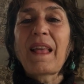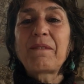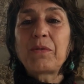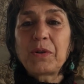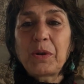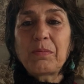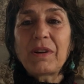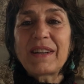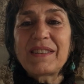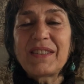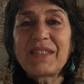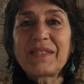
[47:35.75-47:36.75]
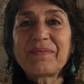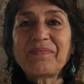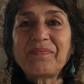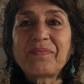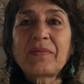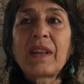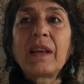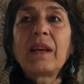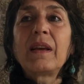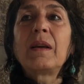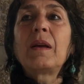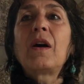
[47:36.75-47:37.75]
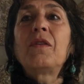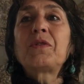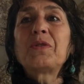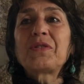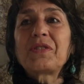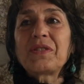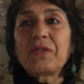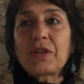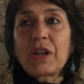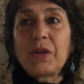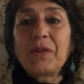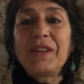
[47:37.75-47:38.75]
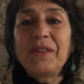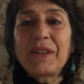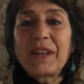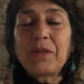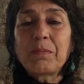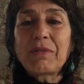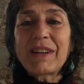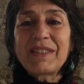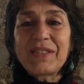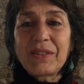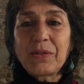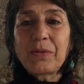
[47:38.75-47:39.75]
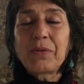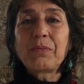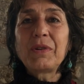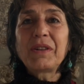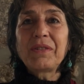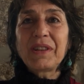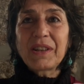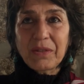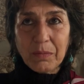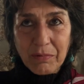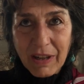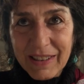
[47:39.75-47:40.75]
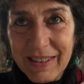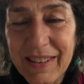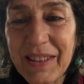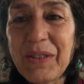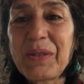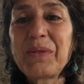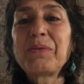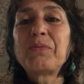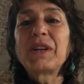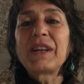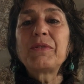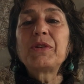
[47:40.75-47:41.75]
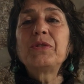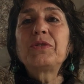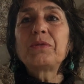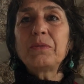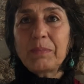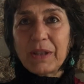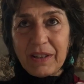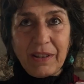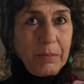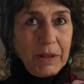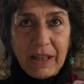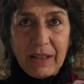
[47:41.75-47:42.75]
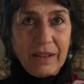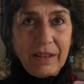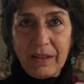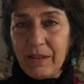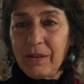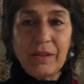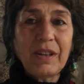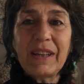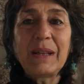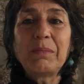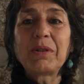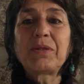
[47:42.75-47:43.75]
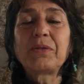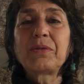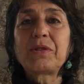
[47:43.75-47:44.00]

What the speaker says: for your practice? Of course, slowly you get your practice into the work, you get your practice into whatever you do, but in the beginning, you're not able to.